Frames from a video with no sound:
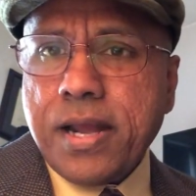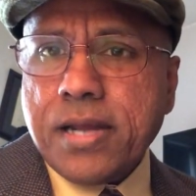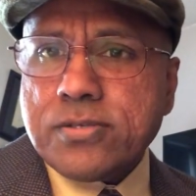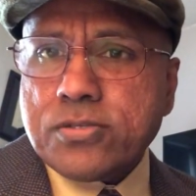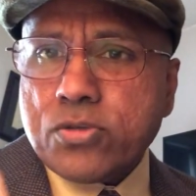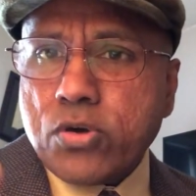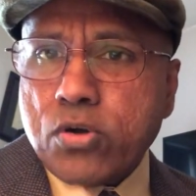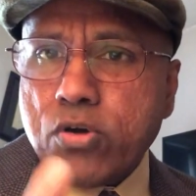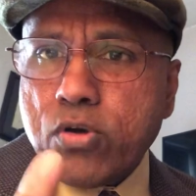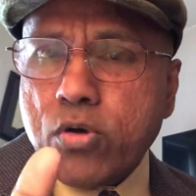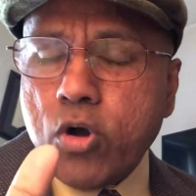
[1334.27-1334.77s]

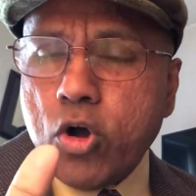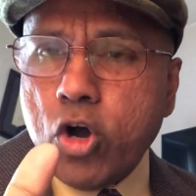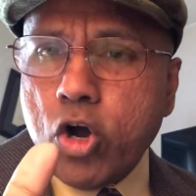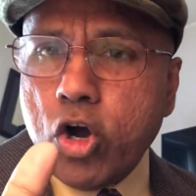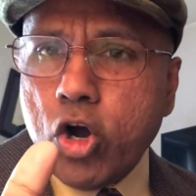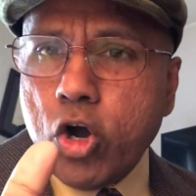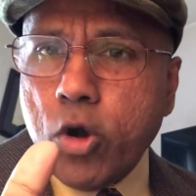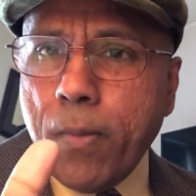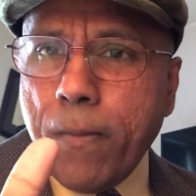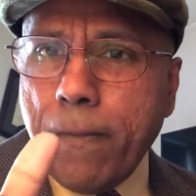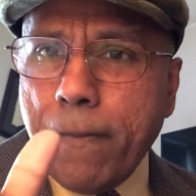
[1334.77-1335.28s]
So,
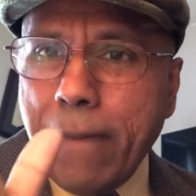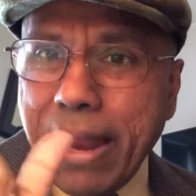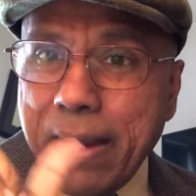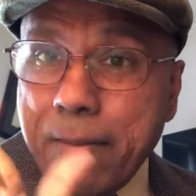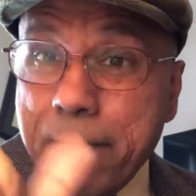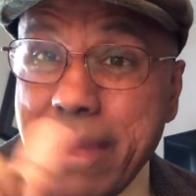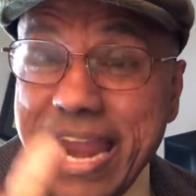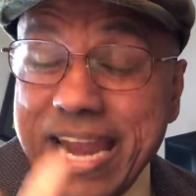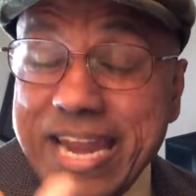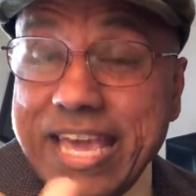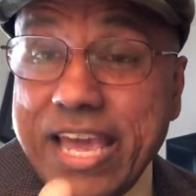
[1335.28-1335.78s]

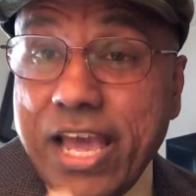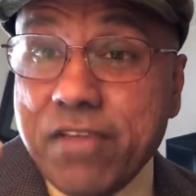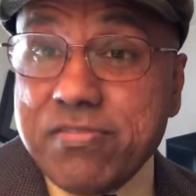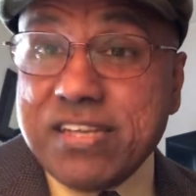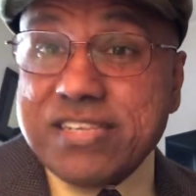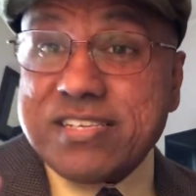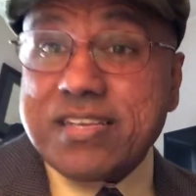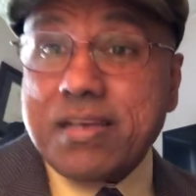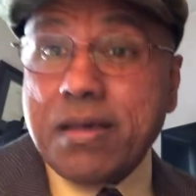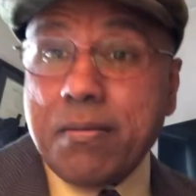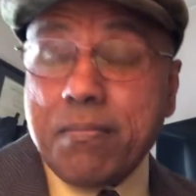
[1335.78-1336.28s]
and many of
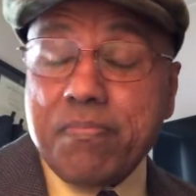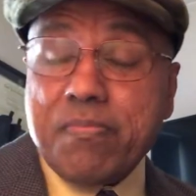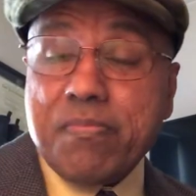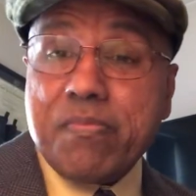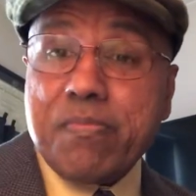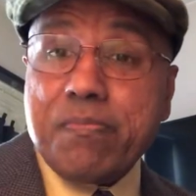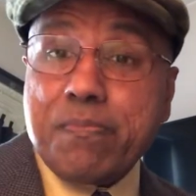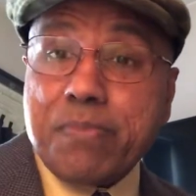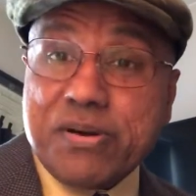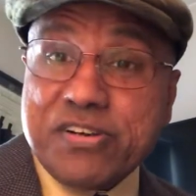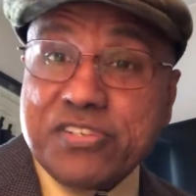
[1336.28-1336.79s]
the
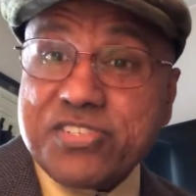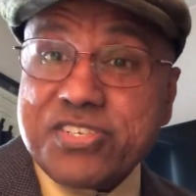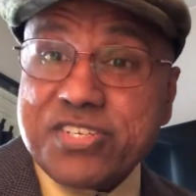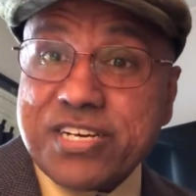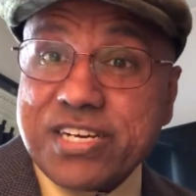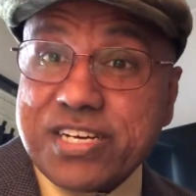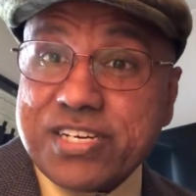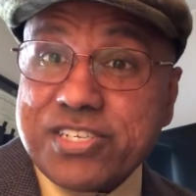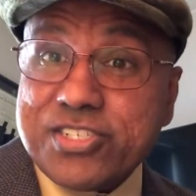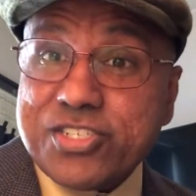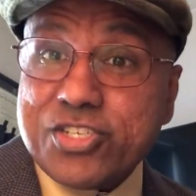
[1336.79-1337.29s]

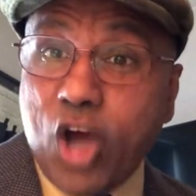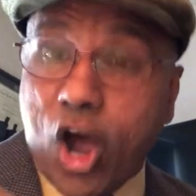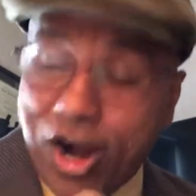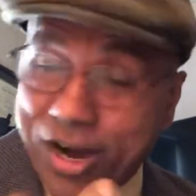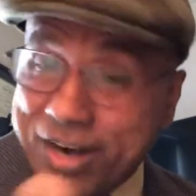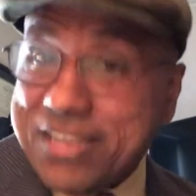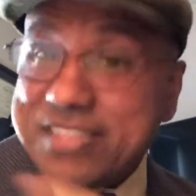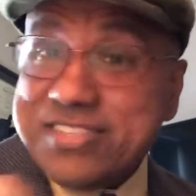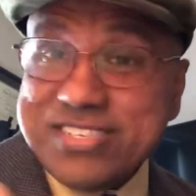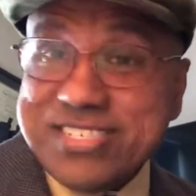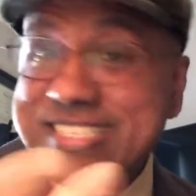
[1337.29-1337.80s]
prisoners
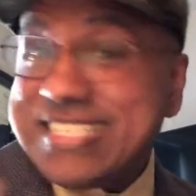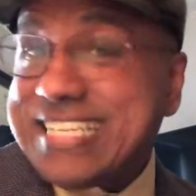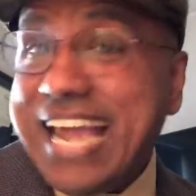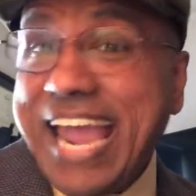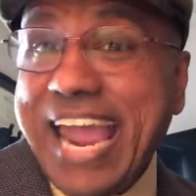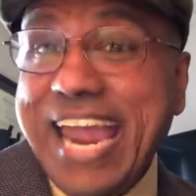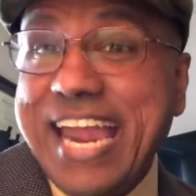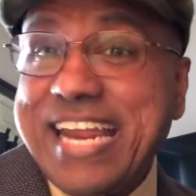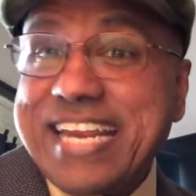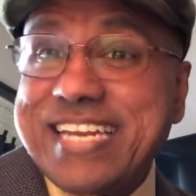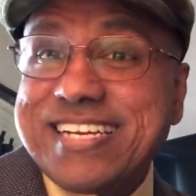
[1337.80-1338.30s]
are in the
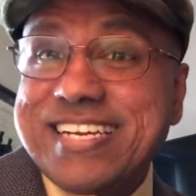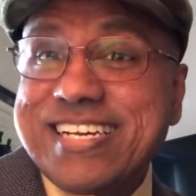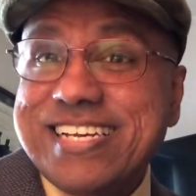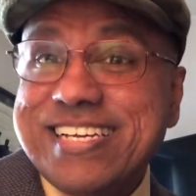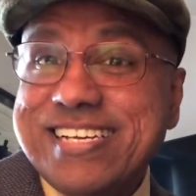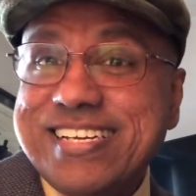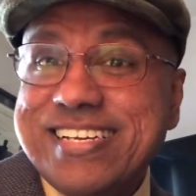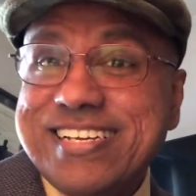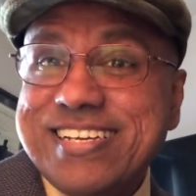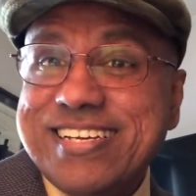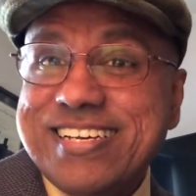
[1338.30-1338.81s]
state.
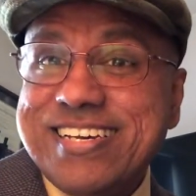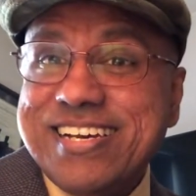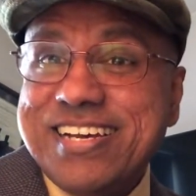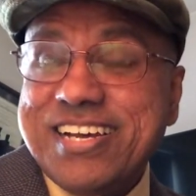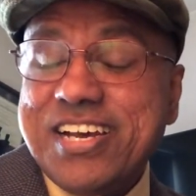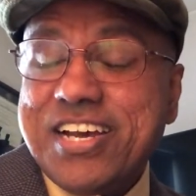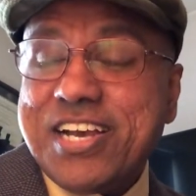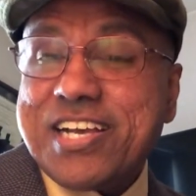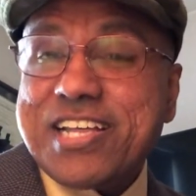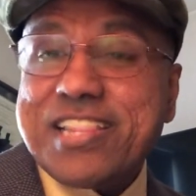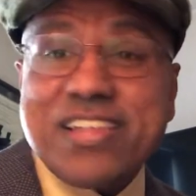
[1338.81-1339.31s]

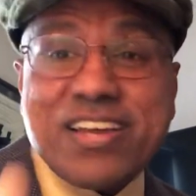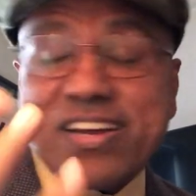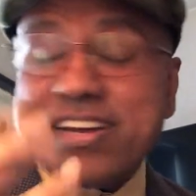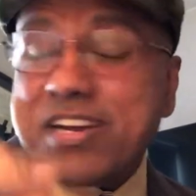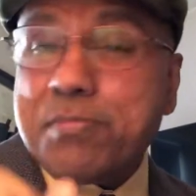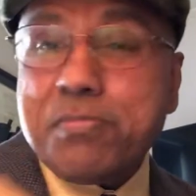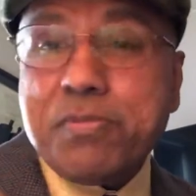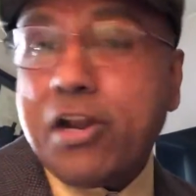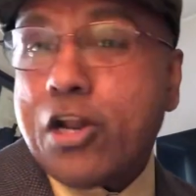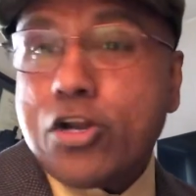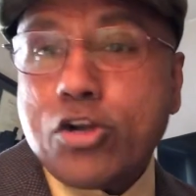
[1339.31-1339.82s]
The
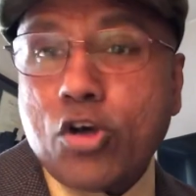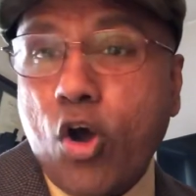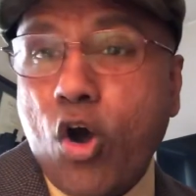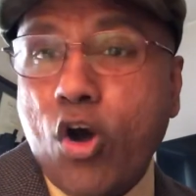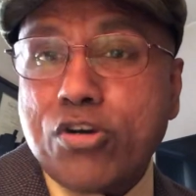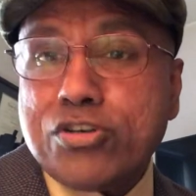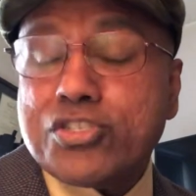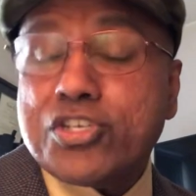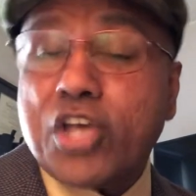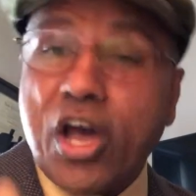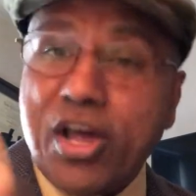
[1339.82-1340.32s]
criminal
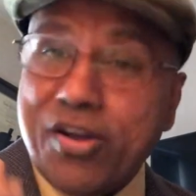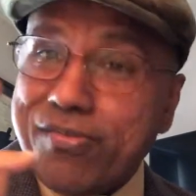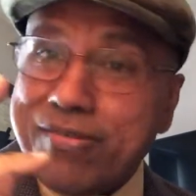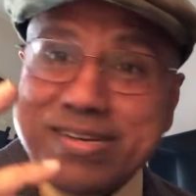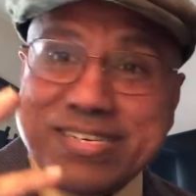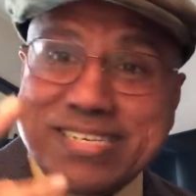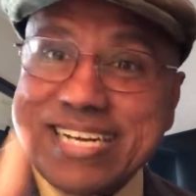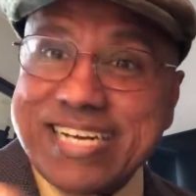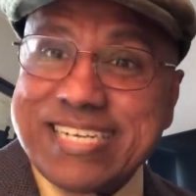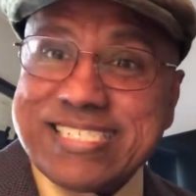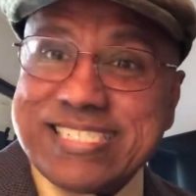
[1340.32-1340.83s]
courts are
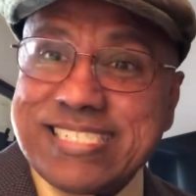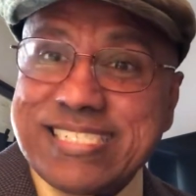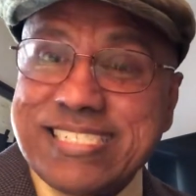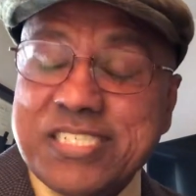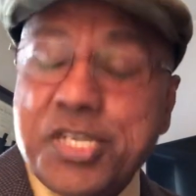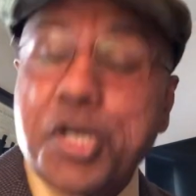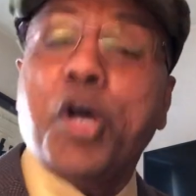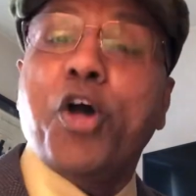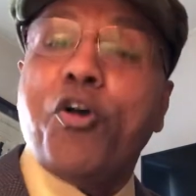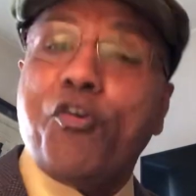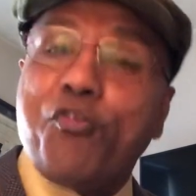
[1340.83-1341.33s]
written
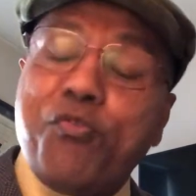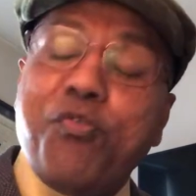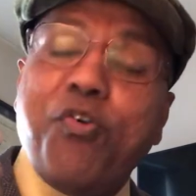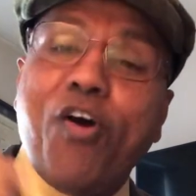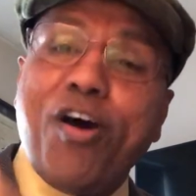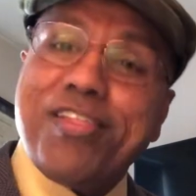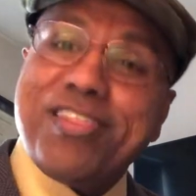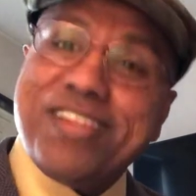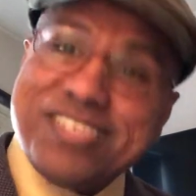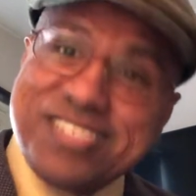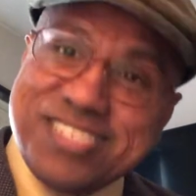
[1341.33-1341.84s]

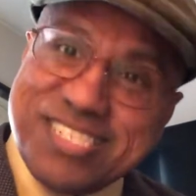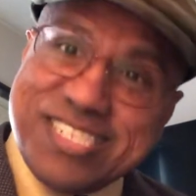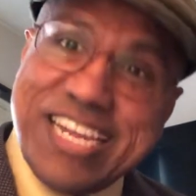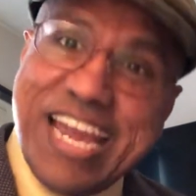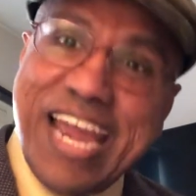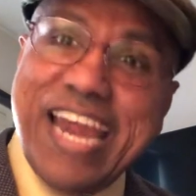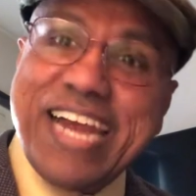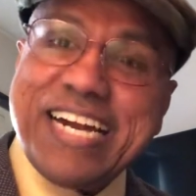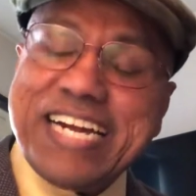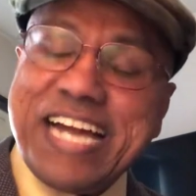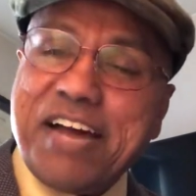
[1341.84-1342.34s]
for the
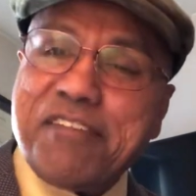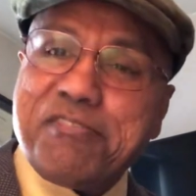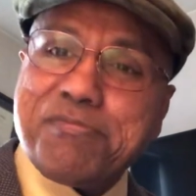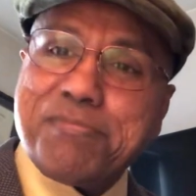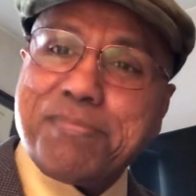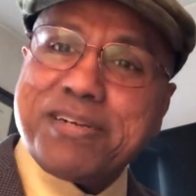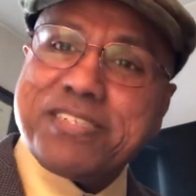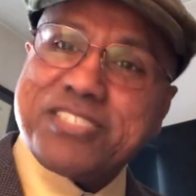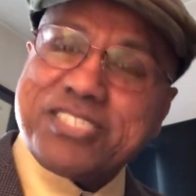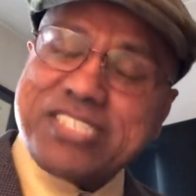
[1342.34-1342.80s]
state government.